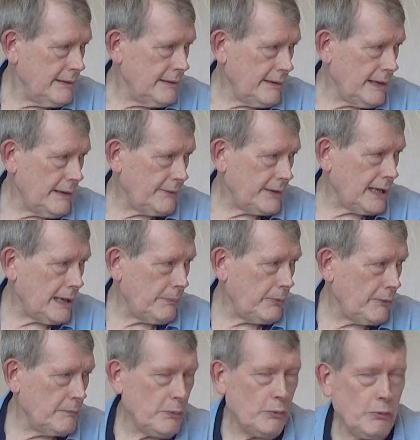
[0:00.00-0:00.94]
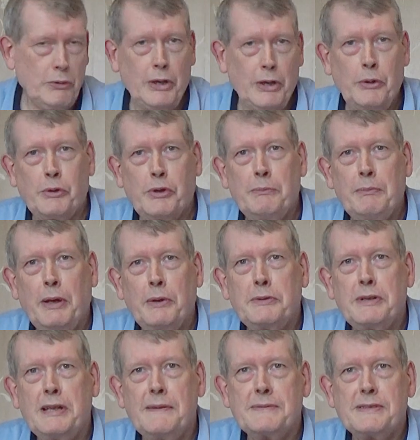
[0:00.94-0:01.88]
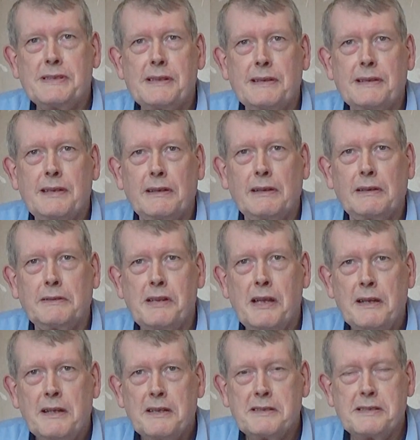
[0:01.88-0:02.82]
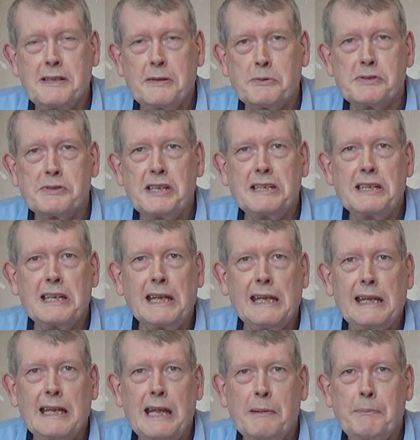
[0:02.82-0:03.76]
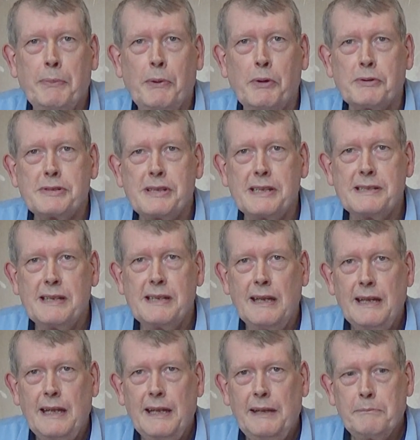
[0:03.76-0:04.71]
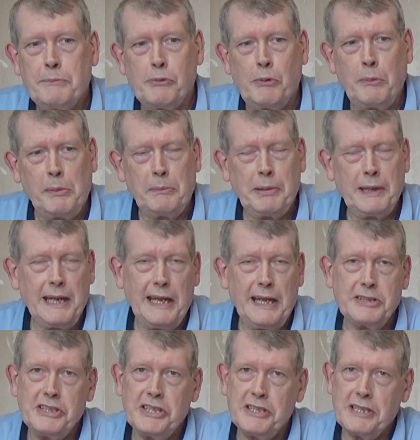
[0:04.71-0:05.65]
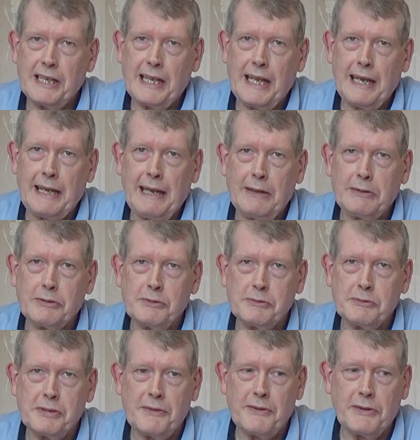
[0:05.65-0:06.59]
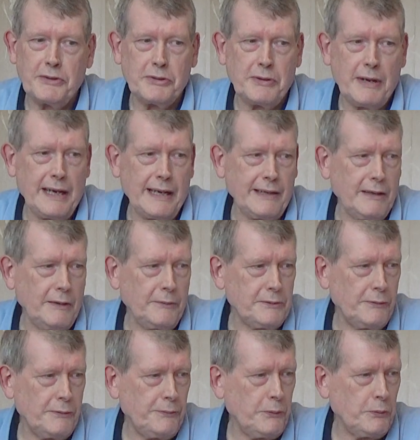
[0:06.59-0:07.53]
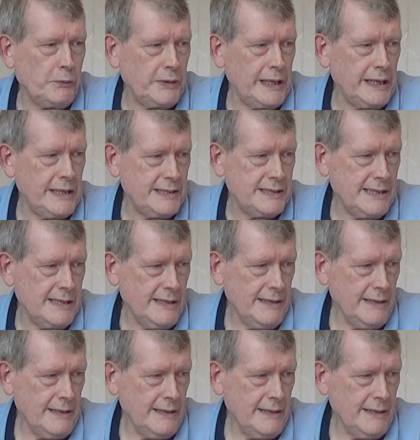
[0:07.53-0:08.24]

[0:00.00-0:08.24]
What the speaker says: I have a couple of more locomotives that are still sitting in their boxes, probably itching to get out onto the track after 4 years.